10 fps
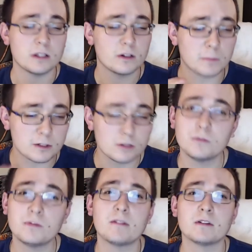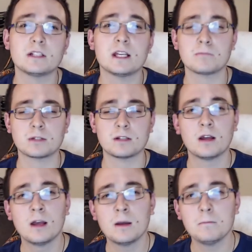They're my two favorite teams in
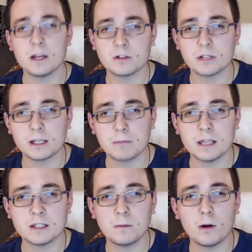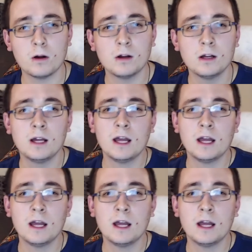Major League Baseball.